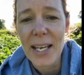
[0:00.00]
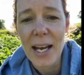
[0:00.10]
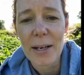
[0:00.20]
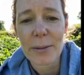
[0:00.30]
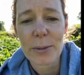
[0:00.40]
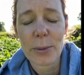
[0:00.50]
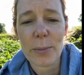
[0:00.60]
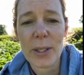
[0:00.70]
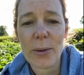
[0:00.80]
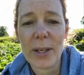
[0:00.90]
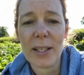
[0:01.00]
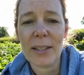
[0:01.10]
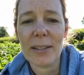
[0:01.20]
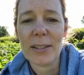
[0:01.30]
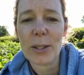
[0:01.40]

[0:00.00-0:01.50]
cows will be going